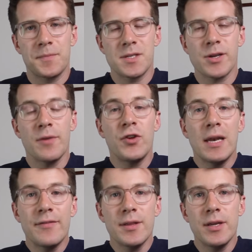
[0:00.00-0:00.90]
So if you
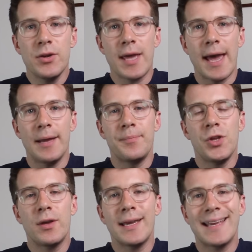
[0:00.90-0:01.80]
live in the UK,
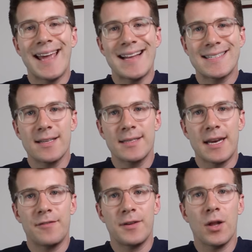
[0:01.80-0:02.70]
you can get
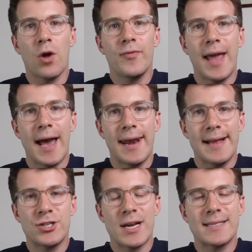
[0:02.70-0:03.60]
Sildenafil on the
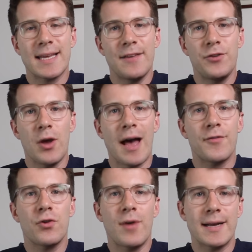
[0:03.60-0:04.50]
NHS if you have
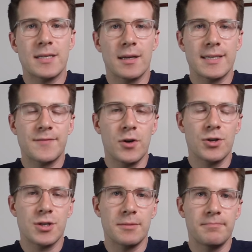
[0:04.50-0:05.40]
erectile
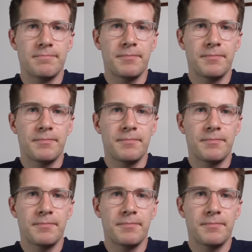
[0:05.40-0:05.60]
dysfunction.